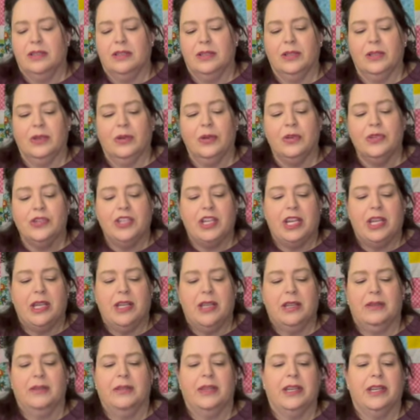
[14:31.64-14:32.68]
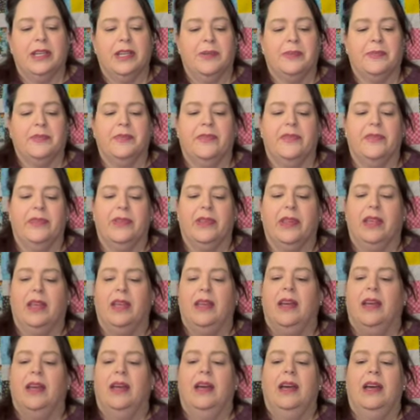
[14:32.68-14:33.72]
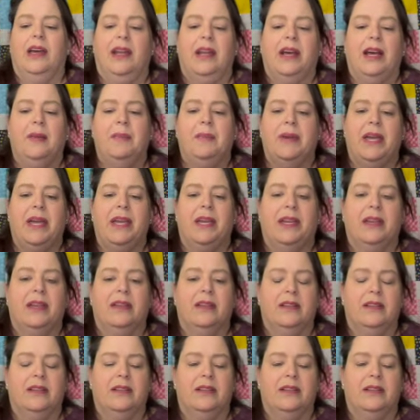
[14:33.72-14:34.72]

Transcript: crochet thing. And I paid